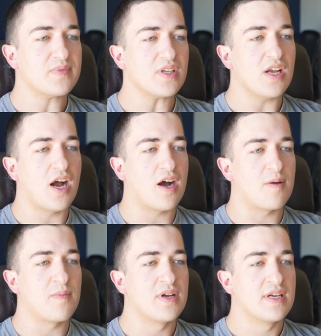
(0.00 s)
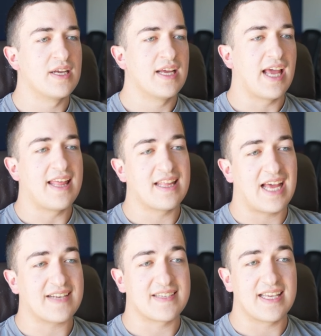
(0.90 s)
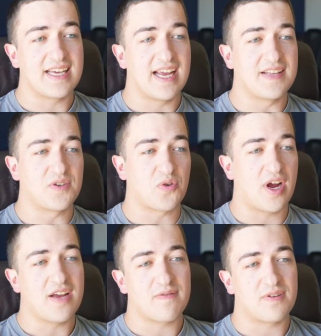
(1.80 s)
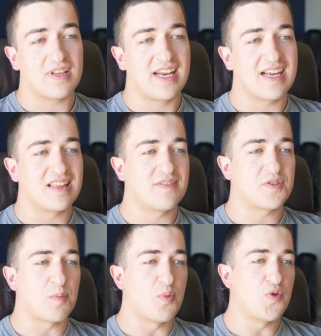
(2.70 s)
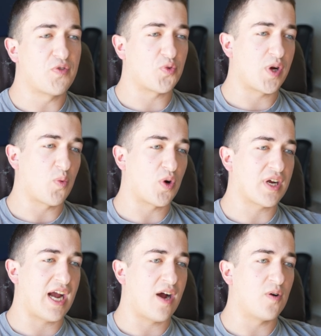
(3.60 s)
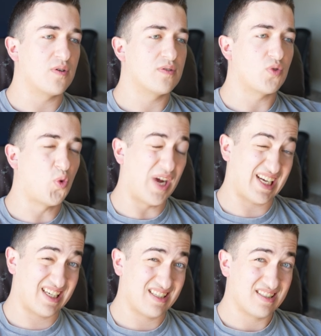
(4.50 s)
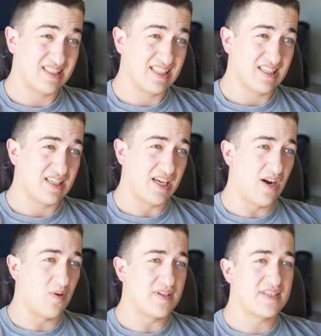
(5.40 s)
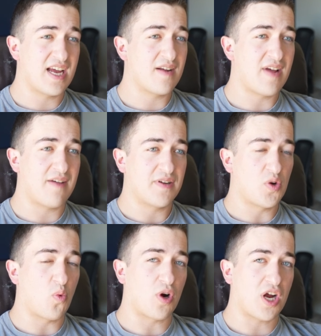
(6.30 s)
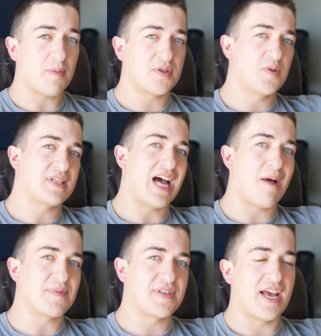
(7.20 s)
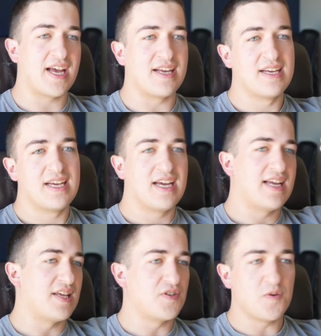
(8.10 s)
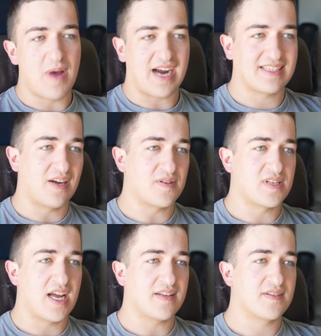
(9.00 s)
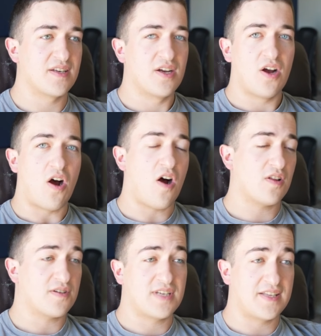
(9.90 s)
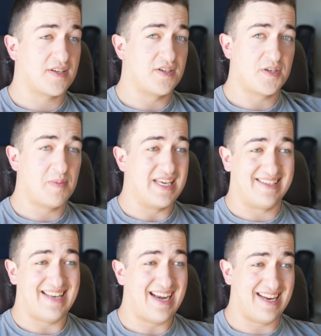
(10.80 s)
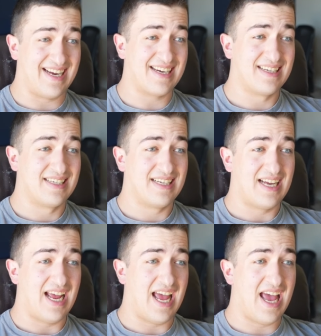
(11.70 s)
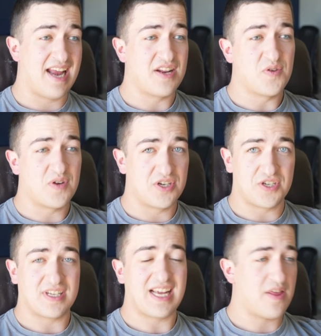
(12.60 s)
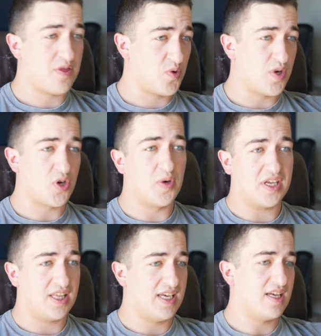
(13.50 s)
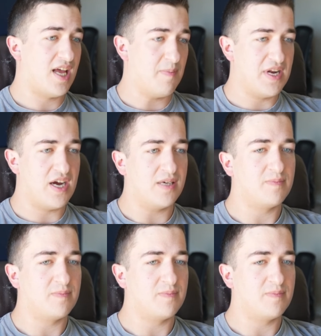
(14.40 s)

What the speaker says: And then lastly, it's great for letting a lifter move through a workout quick. Instead of having to work up to a top set and then do back down sets, all our sets can just be ascending, and you can just get through it quickly and be done.